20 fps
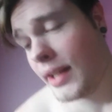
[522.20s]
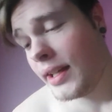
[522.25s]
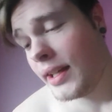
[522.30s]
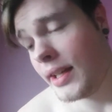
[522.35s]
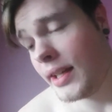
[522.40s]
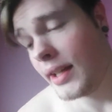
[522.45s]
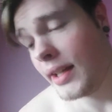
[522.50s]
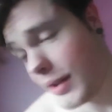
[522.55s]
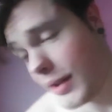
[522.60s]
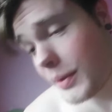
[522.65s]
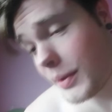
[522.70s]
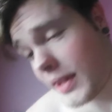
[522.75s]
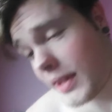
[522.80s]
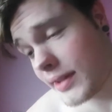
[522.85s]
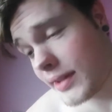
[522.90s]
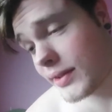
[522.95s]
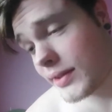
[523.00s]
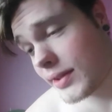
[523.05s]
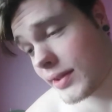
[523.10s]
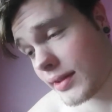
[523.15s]

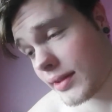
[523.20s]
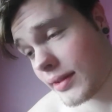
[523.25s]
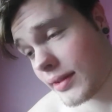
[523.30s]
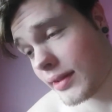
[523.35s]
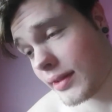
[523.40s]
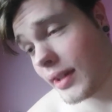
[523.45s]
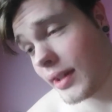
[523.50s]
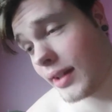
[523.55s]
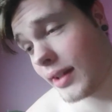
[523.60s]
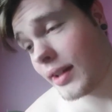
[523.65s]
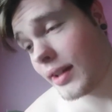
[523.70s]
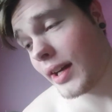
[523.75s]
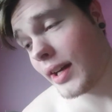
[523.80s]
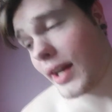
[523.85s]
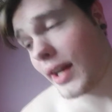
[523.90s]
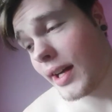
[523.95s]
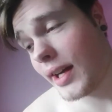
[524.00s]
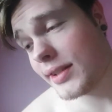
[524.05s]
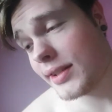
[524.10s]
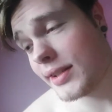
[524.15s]
Anyways,
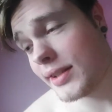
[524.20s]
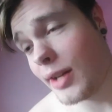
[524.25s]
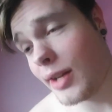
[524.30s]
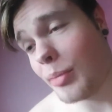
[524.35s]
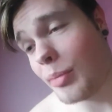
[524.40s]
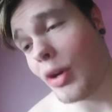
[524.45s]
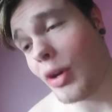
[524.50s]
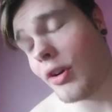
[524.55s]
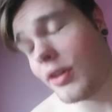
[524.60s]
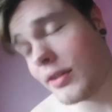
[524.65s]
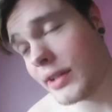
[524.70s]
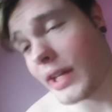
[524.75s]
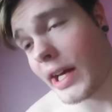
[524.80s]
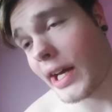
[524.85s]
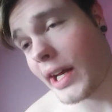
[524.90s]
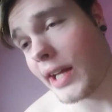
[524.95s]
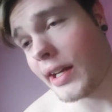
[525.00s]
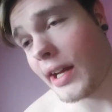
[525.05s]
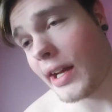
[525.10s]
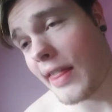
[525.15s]
I stayed up all
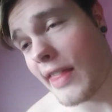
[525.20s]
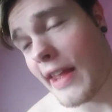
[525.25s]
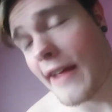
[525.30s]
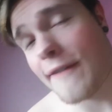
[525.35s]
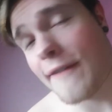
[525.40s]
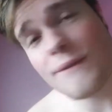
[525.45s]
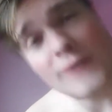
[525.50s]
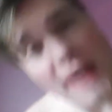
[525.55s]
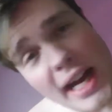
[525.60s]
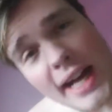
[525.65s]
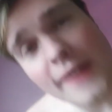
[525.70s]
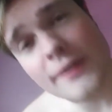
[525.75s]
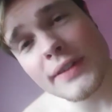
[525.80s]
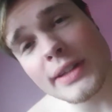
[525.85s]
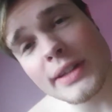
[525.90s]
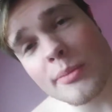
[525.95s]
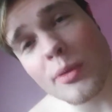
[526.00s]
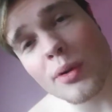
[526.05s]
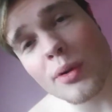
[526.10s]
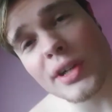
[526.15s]
night, and then at 5 in the
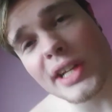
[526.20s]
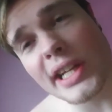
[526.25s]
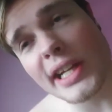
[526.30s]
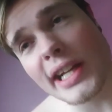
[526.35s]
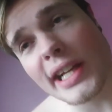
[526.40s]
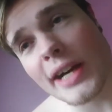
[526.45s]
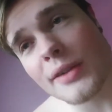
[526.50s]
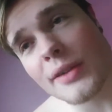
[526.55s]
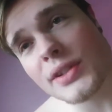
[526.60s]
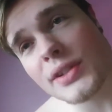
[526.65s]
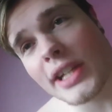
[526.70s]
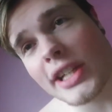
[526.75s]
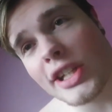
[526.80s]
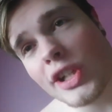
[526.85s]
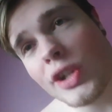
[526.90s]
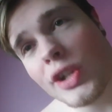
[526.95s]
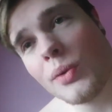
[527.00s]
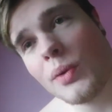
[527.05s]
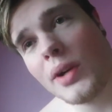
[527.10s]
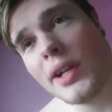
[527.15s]
morning, I was like, you
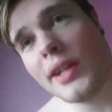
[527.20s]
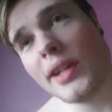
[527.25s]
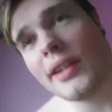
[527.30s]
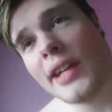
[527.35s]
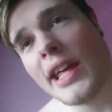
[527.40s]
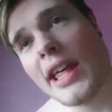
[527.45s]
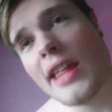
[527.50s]
know what?